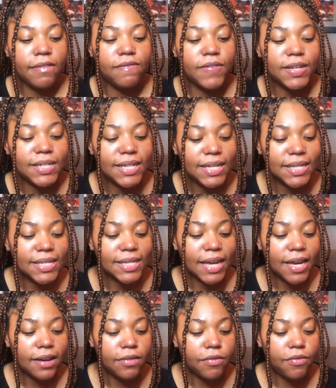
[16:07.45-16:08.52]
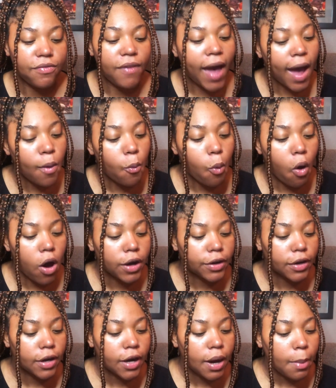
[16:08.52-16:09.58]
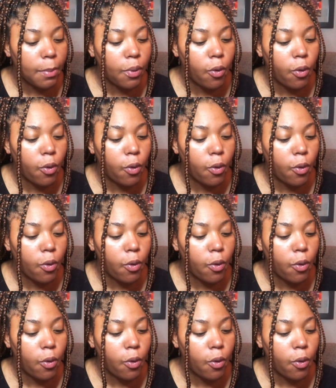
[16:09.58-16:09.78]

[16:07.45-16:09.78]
Fenty Skin Fat Water